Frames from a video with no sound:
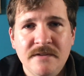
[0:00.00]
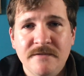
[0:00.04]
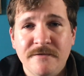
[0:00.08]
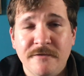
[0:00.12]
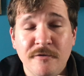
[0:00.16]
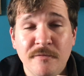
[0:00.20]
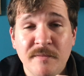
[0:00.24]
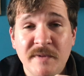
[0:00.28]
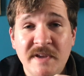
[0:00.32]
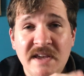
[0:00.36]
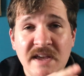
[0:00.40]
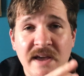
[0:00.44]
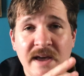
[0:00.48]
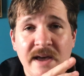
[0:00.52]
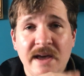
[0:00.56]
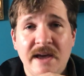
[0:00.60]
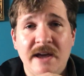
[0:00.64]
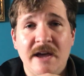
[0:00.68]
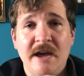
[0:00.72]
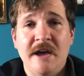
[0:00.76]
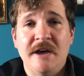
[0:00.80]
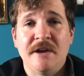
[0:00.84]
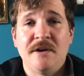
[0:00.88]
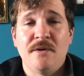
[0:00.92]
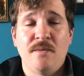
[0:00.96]
For me,
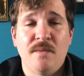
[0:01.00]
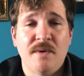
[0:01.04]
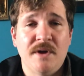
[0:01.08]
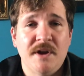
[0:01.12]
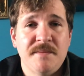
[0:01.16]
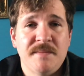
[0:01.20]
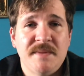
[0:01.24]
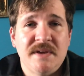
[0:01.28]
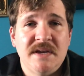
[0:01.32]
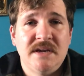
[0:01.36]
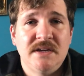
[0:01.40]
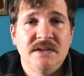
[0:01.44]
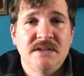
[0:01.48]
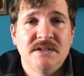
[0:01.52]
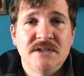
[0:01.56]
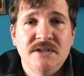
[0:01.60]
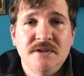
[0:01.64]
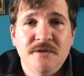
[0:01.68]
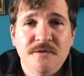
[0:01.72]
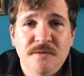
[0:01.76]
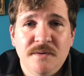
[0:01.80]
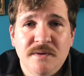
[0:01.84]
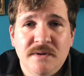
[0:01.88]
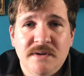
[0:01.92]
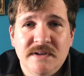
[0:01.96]
I, I don't want to be
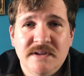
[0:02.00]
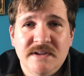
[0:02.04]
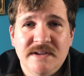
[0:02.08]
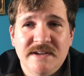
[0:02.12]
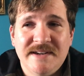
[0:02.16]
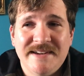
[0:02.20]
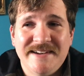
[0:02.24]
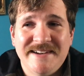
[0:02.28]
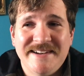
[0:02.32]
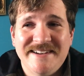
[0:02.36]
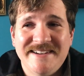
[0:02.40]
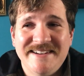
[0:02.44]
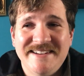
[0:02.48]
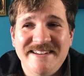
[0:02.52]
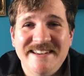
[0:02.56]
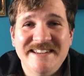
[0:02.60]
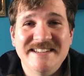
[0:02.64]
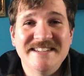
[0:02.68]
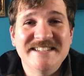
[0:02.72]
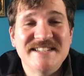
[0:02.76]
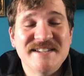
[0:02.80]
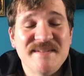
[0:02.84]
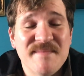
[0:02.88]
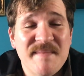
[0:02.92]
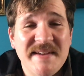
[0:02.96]
too uh,
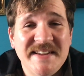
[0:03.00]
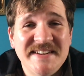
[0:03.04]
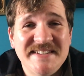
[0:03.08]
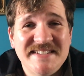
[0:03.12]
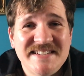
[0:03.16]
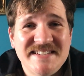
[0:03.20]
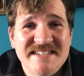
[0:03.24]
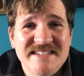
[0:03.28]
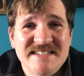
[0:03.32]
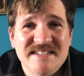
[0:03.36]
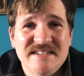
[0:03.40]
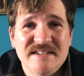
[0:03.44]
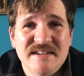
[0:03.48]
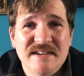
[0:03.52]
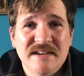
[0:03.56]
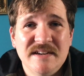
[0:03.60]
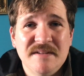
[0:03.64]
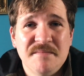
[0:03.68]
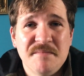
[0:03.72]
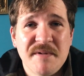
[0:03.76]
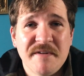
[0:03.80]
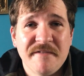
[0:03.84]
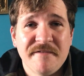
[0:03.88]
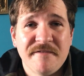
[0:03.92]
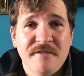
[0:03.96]
intimate,
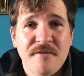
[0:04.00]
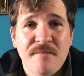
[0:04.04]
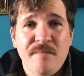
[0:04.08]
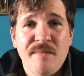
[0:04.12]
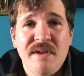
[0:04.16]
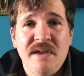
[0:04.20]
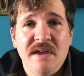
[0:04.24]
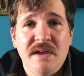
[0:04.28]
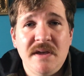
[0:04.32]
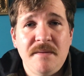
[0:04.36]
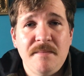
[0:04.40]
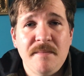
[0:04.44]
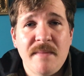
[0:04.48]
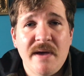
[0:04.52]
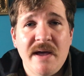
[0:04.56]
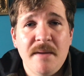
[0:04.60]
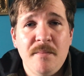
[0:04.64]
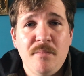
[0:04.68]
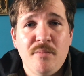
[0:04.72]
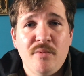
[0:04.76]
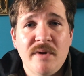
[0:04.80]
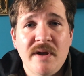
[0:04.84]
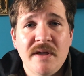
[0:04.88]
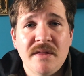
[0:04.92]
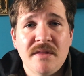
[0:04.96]
um, but for me, my
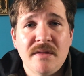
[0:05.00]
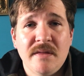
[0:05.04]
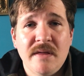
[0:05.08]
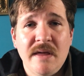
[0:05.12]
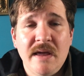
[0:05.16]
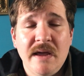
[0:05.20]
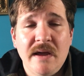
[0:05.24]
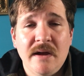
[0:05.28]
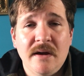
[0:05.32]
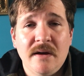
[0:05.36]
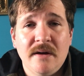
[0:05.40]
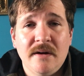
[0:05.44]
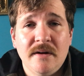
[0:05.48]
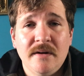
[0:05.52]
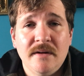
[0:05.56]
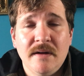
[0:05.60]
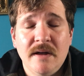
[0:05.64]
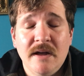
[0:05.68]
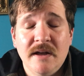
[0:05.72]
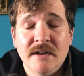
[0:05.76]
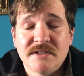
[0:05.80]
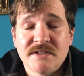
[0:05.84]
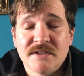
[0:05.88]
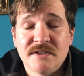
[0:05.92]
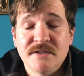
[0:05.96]
breath air,
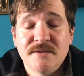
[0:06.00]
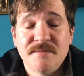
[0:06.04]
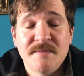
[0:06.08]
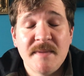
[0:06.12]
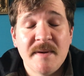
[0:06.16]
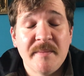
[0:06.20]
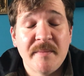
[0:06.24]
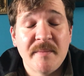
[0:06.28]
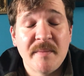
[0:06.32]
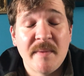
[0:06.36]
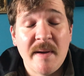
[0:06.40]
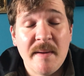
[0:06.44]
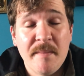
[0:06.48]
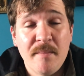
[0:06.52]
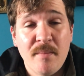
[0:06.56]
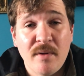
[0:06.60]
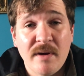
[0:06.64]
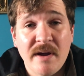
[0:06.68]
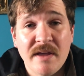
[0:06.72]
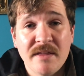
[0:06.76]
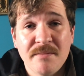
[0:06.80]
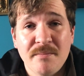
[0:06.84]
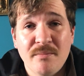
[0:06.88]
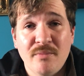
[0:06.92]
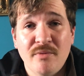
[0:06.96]
uh, excuse me, my
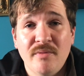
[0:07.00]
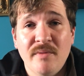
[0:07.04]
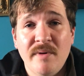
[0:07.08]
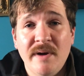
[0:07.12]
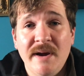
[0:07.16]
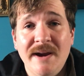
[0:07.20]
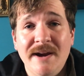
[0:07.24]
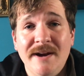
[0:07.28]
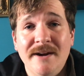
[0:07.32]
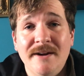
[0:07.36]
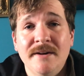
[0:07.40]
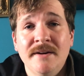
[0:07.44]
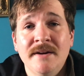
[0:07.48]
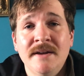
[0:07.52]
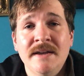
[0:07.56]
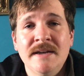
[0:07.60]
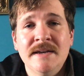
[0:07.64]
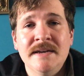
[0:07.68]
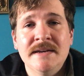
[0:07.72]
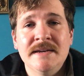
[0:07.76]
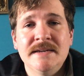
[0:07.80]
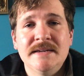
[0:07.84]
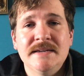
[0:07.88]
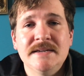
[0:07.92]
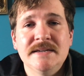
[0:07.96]
breath prayer
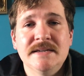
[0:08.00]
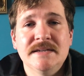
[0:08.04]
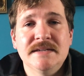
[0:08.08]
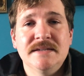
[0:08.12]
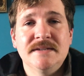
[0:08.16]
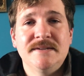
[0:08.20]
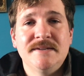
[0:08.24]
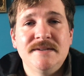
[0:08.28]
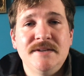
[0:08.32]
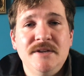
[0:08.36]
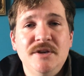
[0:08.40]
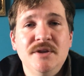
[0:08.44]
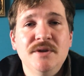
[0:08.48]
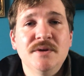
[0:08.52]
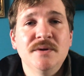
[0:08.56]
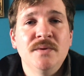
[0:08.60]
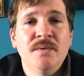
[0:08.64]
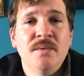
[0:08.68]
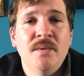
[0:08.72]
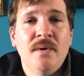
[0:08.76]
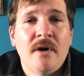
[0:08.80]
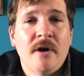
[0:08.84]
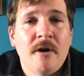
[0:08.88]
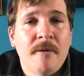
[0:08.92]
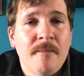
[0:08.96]
is
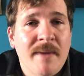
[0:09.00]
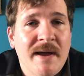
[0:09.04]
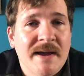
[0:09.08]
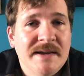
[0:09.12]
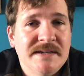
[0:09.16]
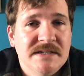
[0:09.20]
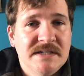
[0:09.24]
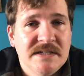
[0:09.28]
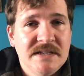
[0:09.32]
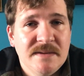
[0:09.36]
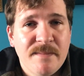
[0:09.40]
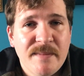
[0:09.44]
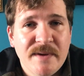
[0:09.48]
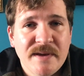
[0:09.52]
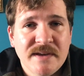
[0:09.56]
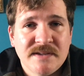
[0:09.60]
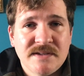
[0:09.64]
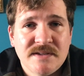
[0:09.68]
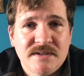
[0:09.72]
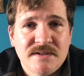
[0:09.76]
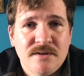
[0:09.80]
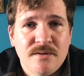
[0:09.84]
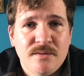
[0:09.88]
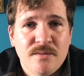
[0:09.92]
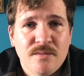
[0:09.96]
you are my
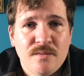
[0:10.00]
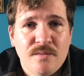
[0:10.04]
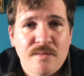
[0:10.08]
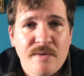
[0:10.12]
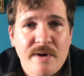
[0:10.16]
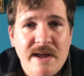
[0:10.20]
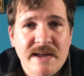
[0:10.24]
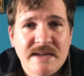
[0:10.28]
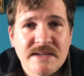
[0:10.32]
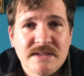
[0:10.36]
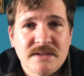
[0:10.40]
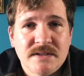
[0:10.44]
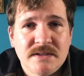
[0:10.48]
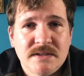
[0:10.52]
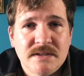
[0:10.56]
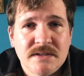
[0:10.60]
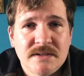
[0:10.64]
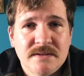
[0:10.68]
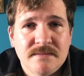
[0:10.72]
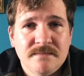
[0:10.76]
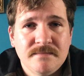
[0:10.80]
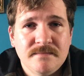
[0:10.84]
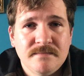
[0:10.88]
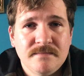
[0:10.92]
deepest rest.